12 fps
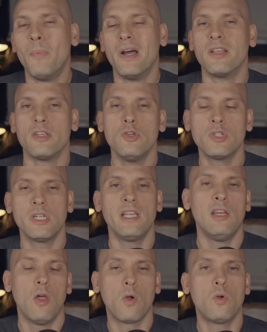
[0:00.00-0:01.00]
but usually
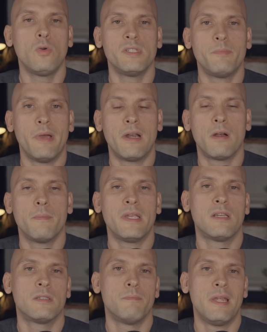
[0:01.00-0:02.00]
local is better
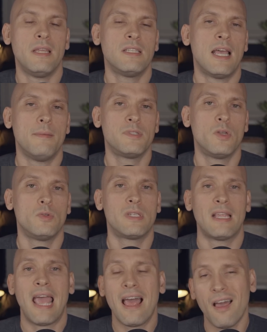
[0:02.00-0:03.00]
because many times those
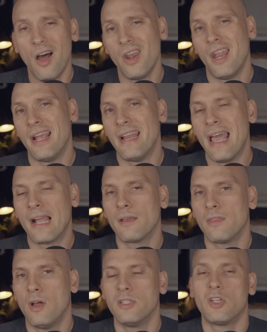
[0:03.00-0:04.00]
online
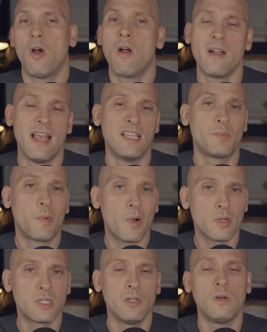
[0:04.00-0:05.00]
hackathons aren't as
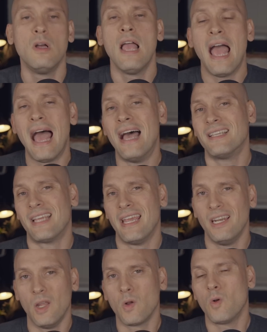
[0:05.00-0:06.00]
personal as a
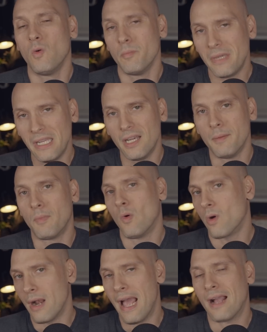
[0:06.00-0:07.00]
local meetup
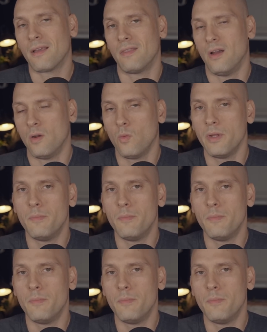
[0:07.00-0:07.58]
or hackathon would